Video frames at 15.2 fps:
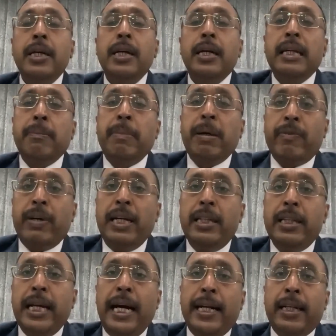Number
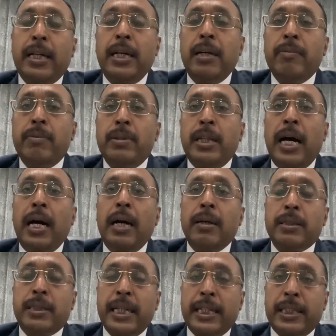1, that the
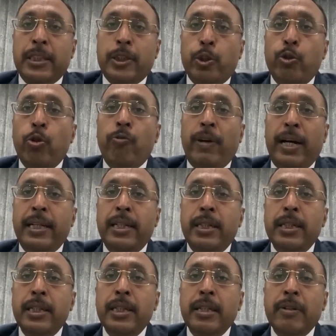Section Schedule 1,
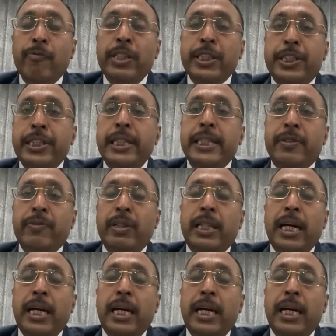which deals with